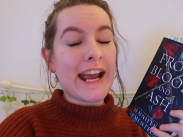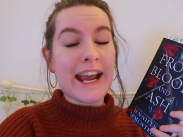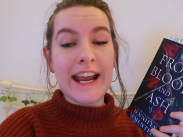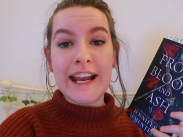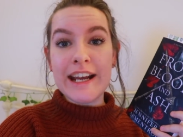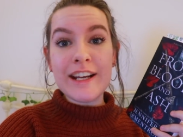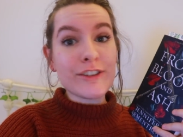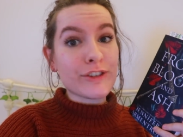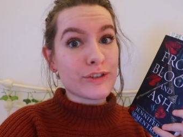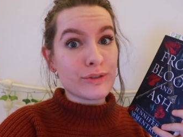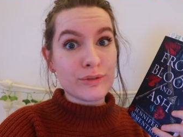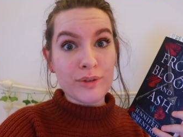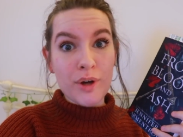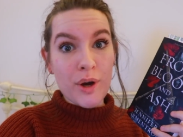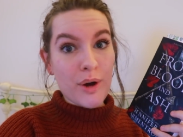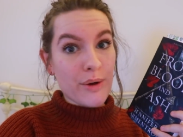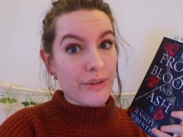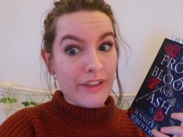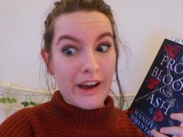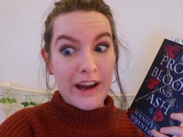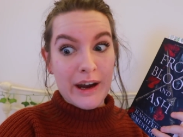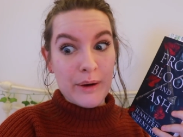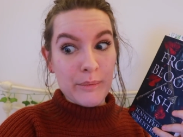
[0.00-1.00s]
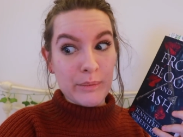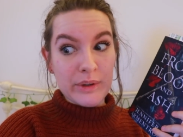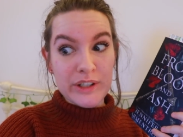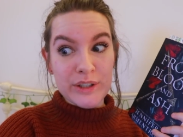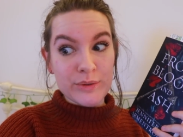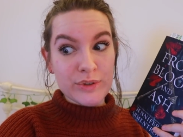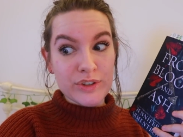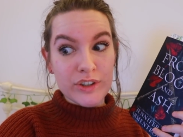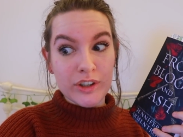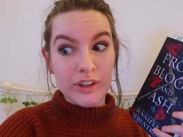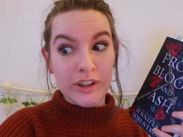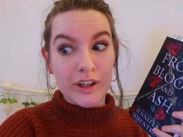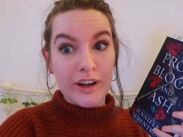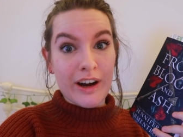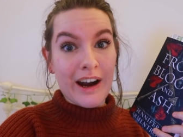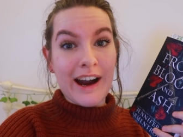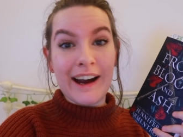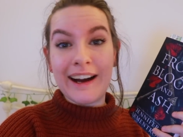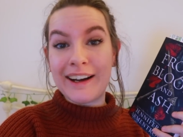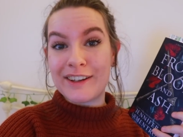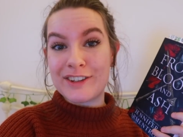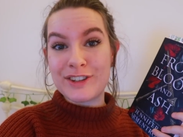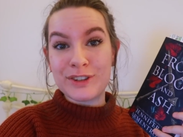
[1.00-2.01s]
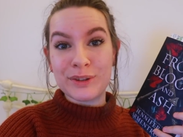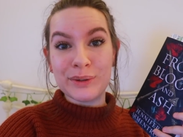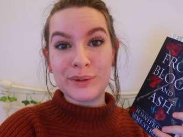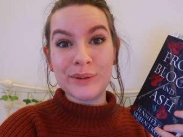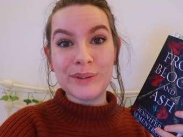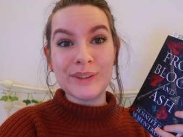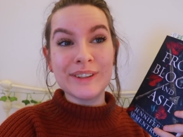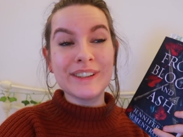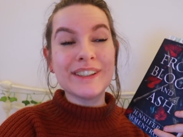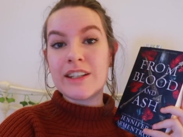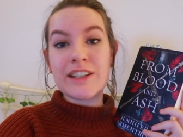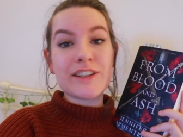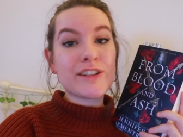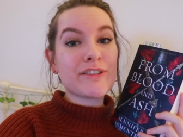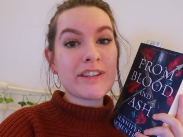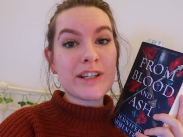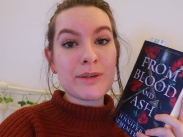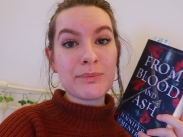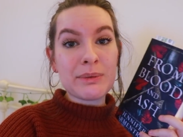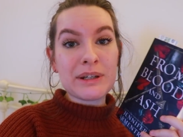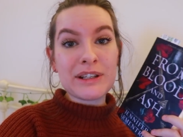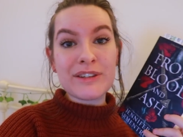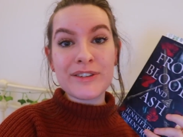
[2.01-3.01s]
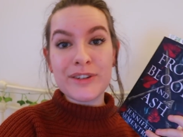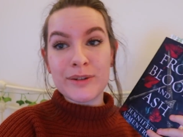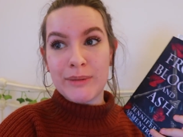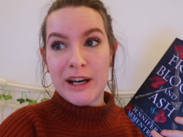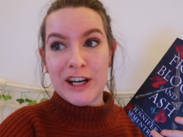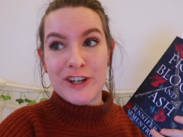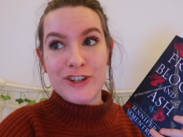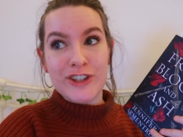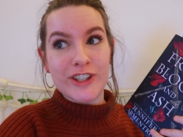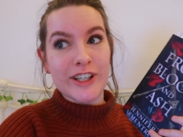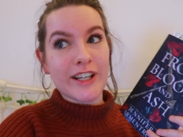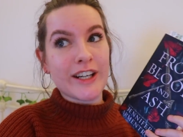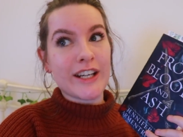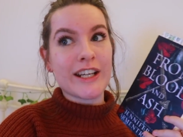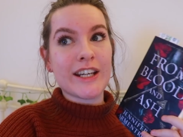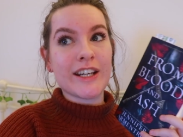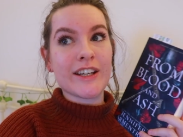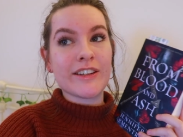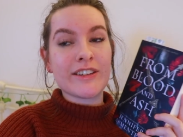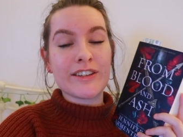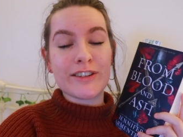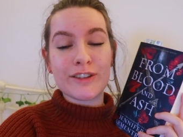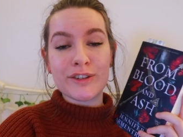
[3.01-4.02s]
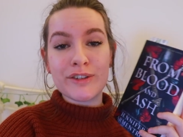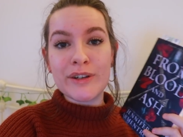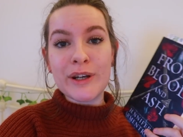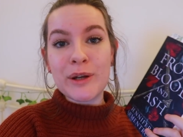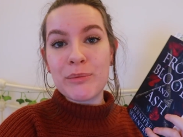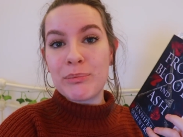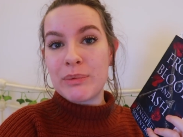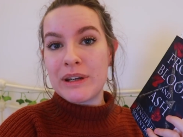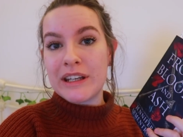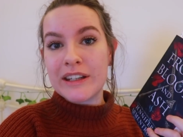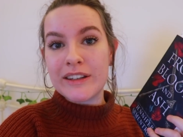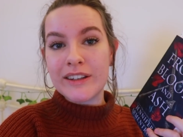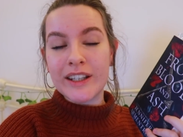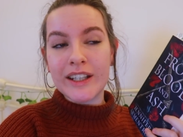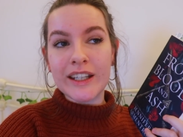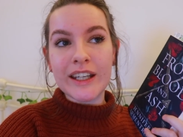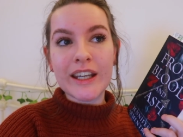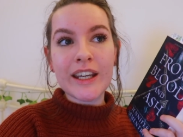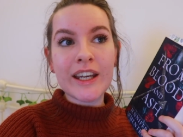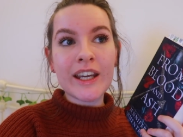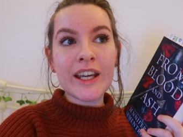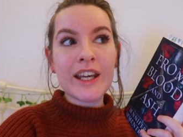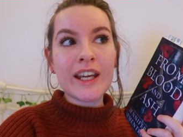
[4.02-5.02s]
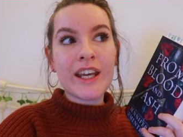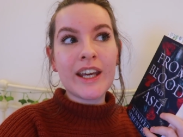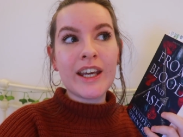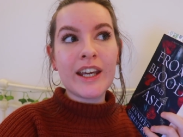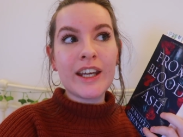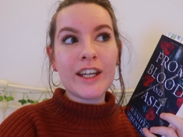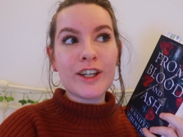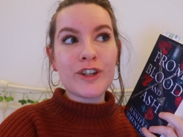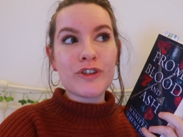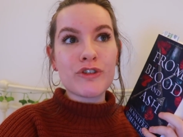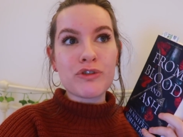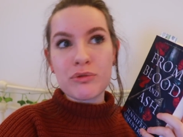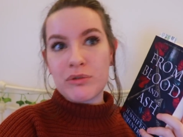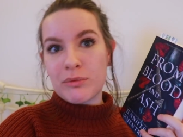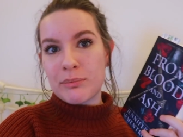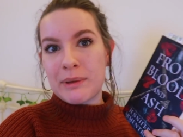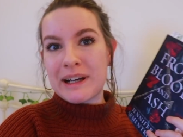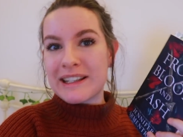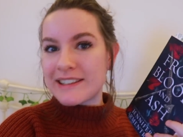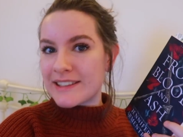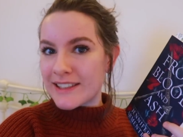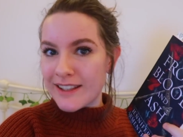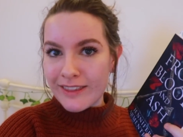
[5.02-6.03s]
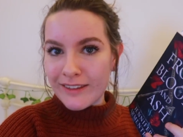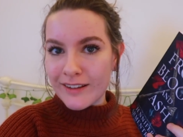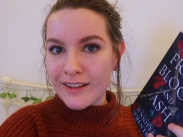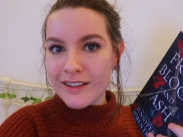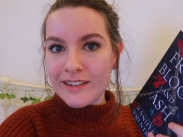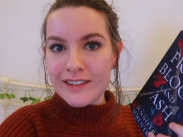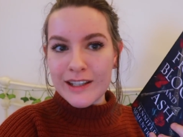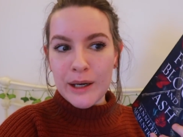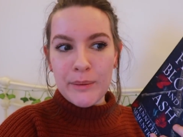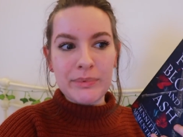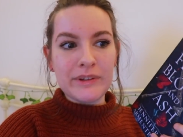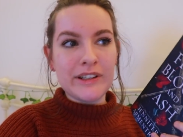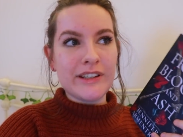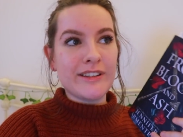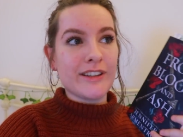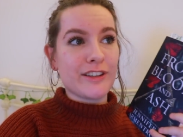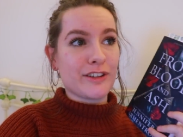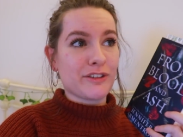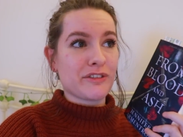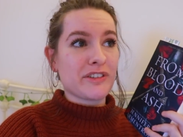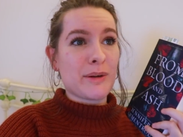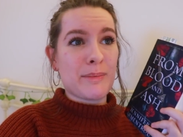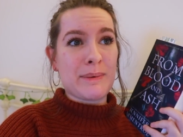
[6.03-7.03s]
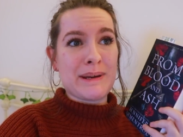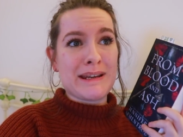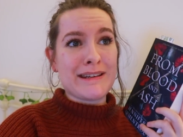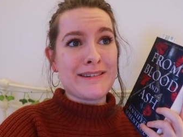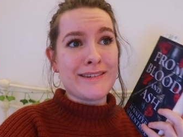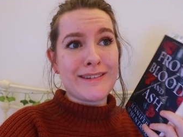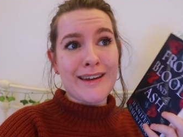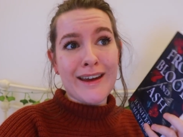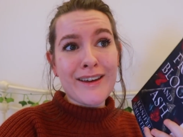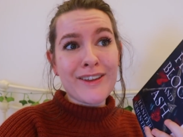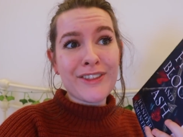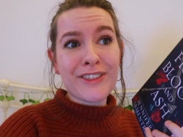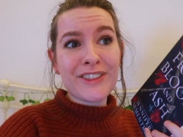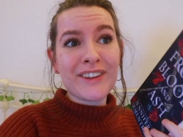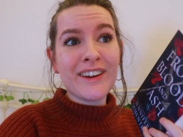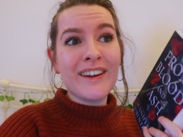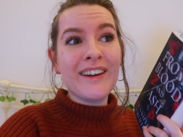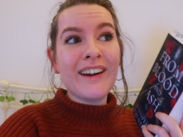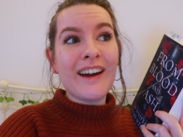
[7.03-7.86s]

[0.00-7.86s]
It's not that when you start at all. There's already been some action in here. There's already been like dramatic things happening. There's already been death.